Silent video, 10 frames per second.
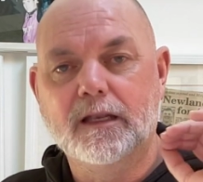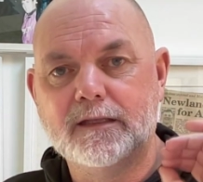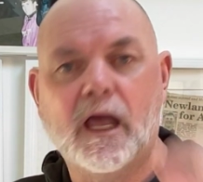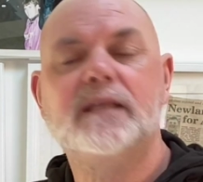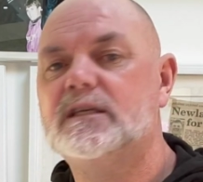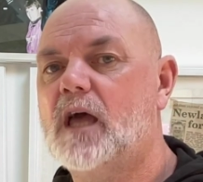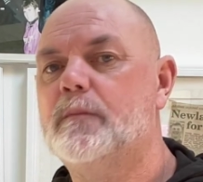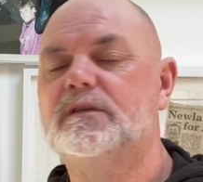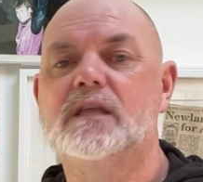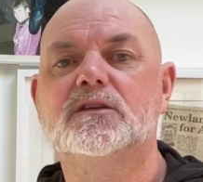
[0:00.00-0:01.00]

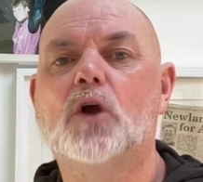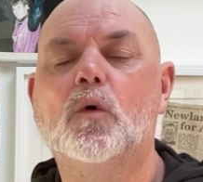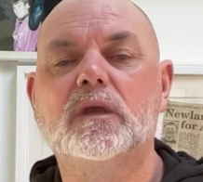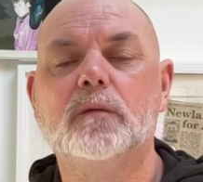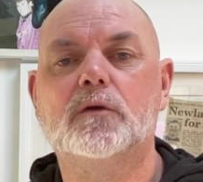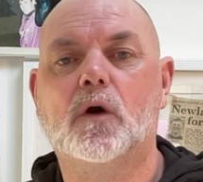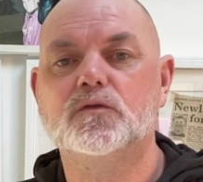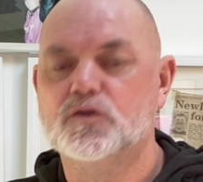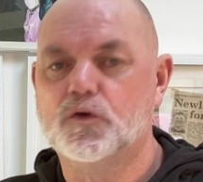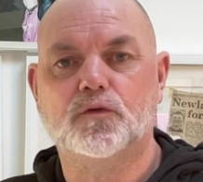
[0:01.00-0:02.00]
99% of goalkeeper
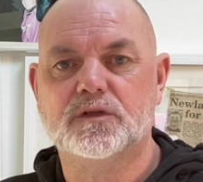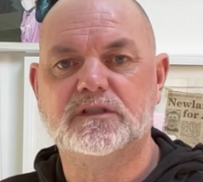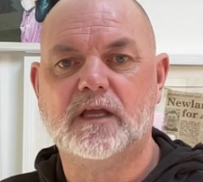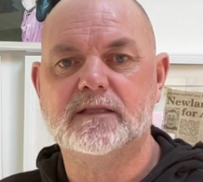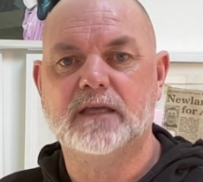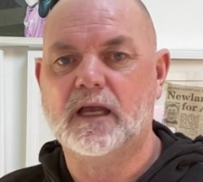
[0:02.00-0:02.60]
coaches don't understand it.